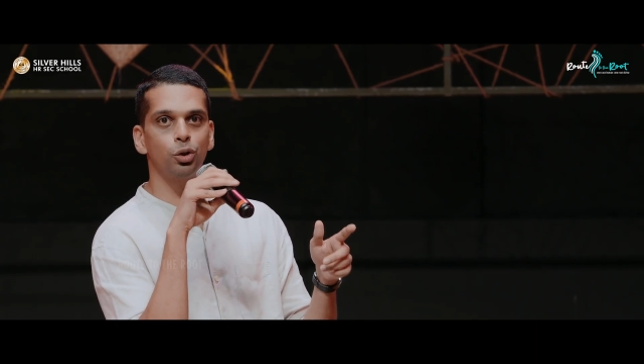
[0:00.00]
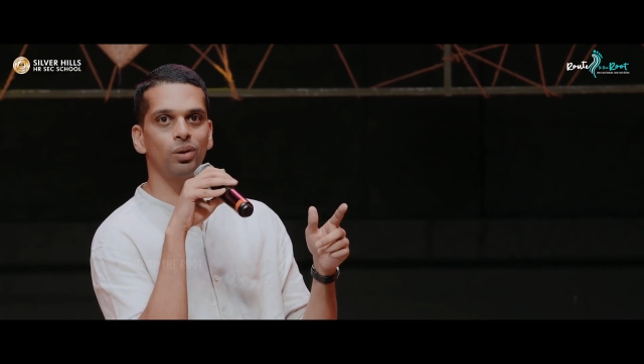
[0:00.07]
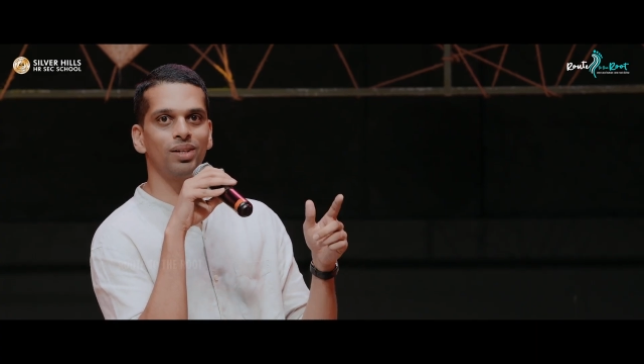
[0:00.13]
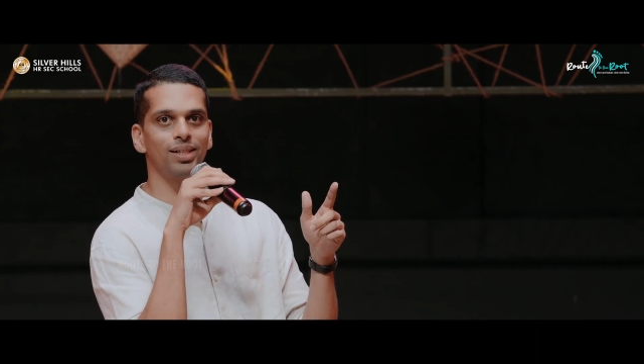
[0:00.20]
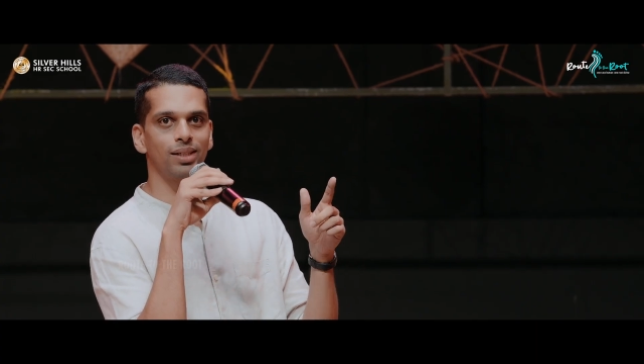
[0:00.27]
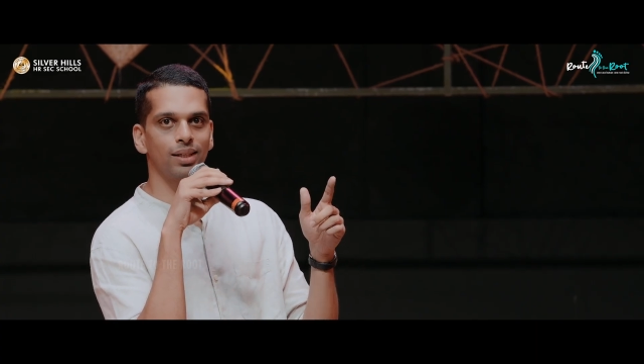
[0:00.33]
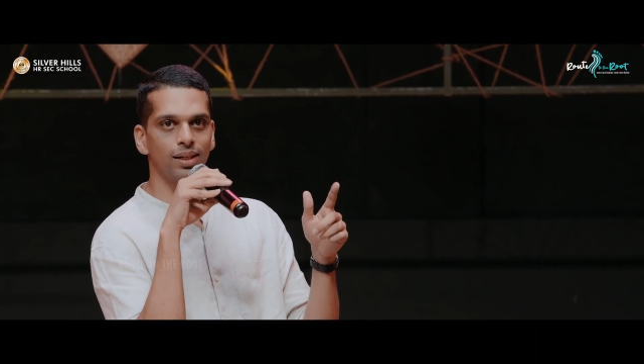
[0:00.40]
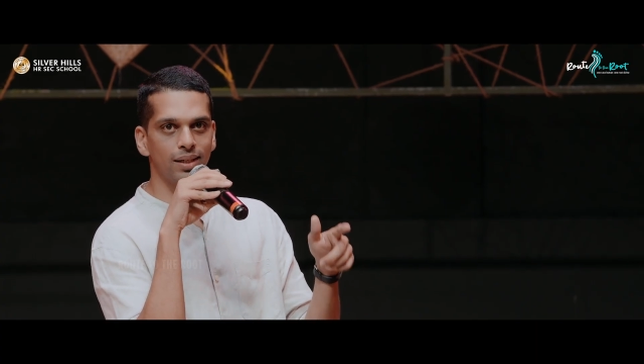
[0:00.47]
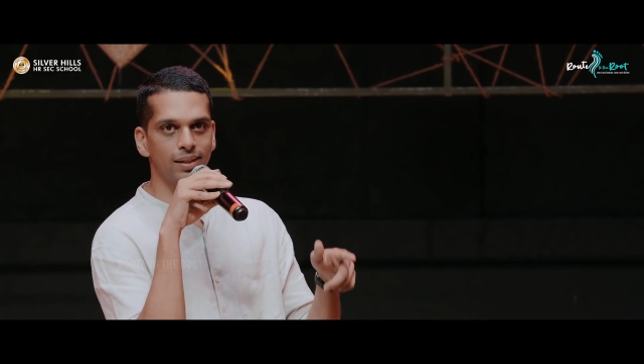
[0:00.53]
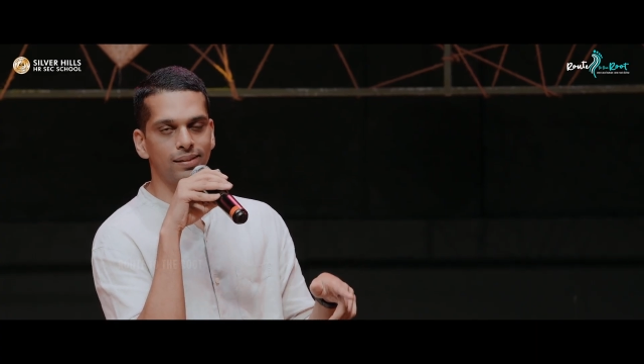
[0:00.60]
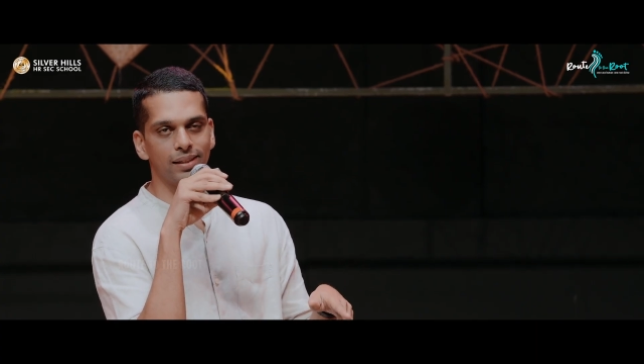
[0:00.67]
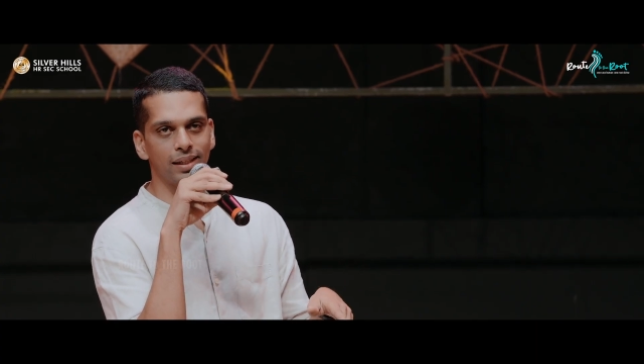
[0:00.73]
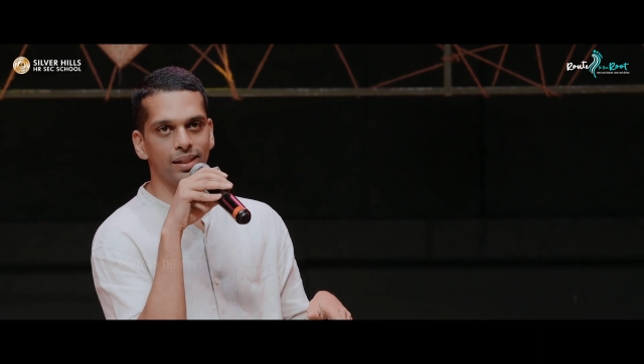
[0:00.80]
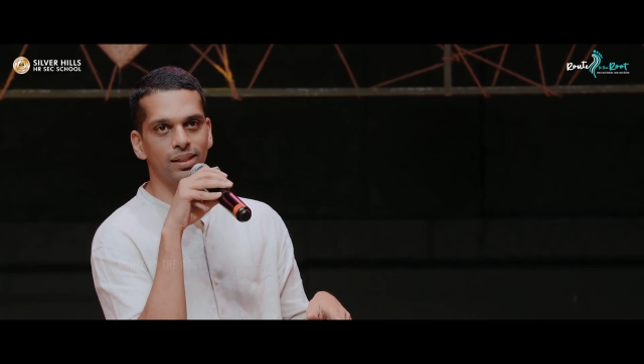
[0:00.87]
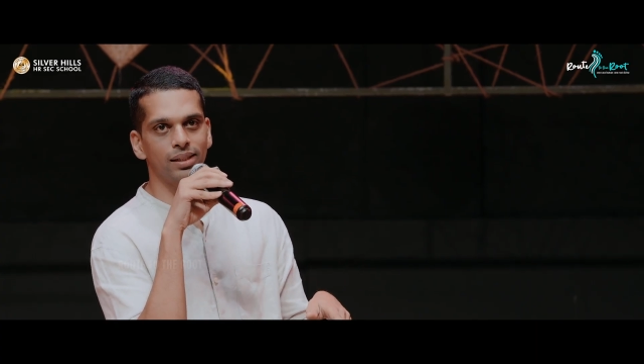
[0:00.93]
to critically
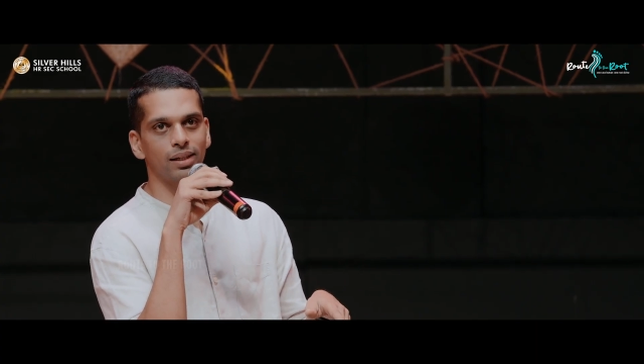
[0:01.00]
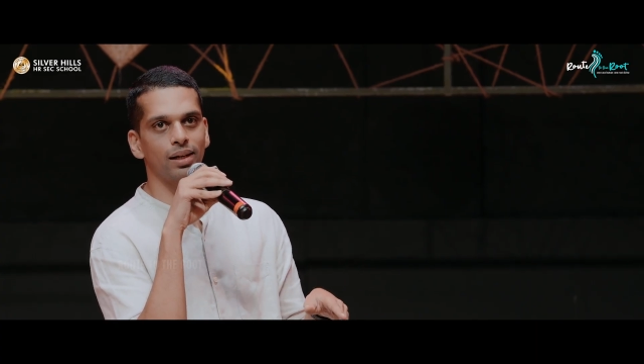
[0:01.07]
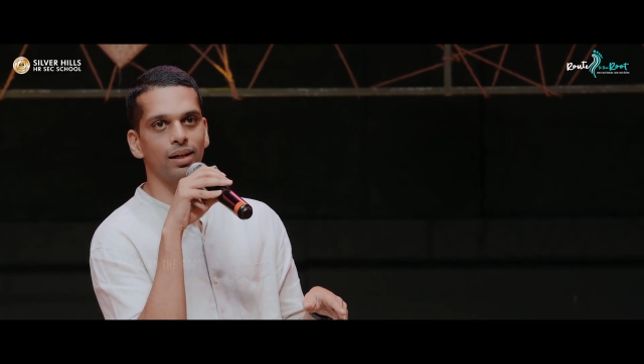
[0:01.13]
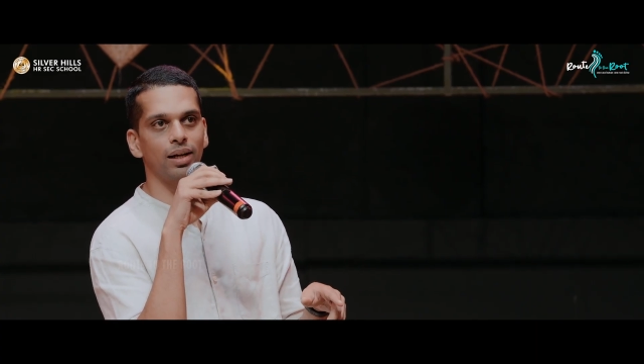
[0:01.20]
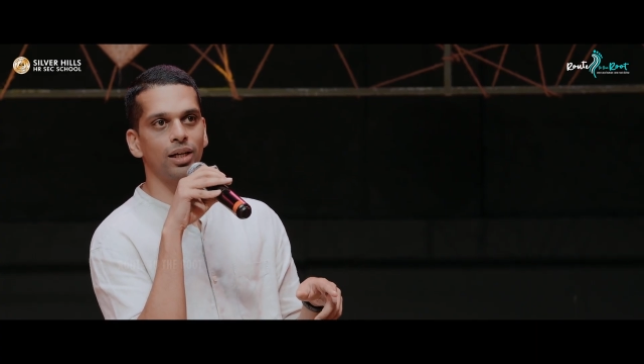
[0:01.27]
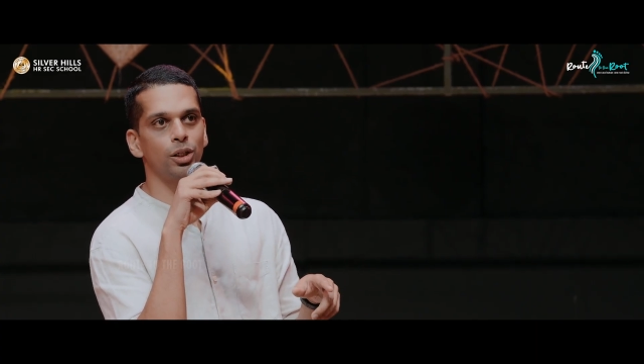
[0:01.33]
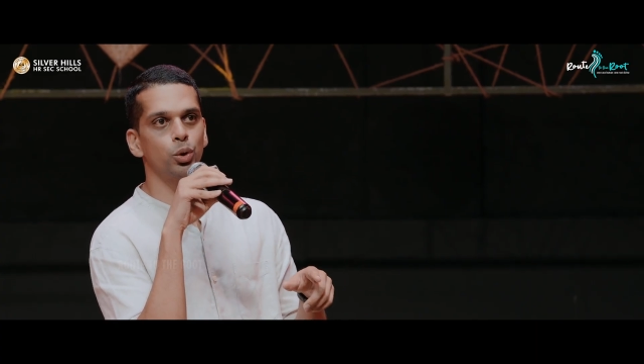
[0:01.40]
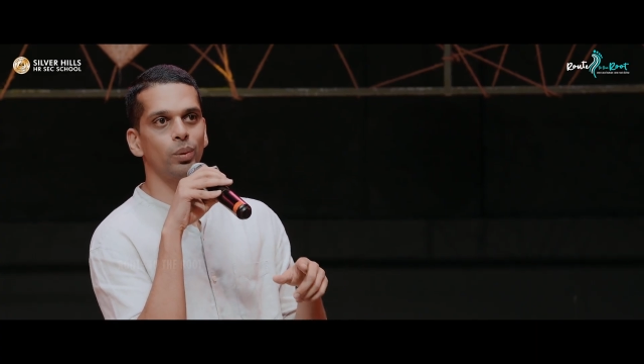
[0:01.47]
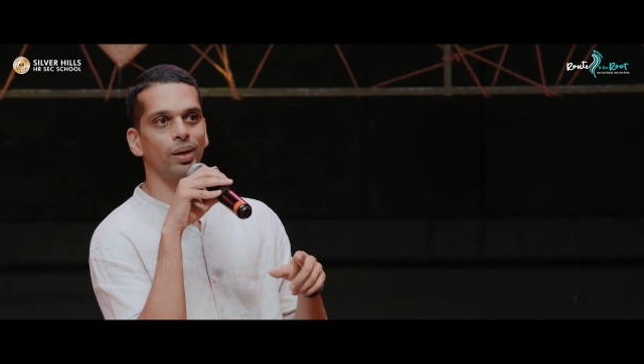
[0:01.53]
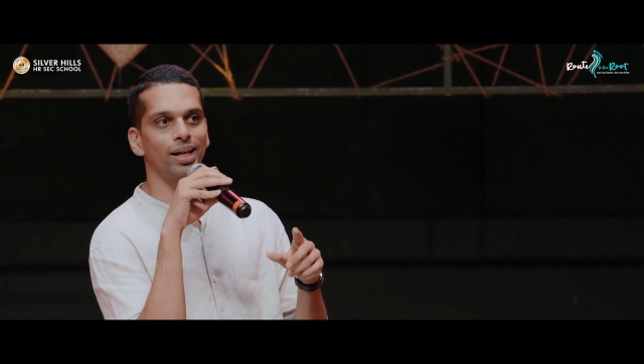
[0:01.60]
think and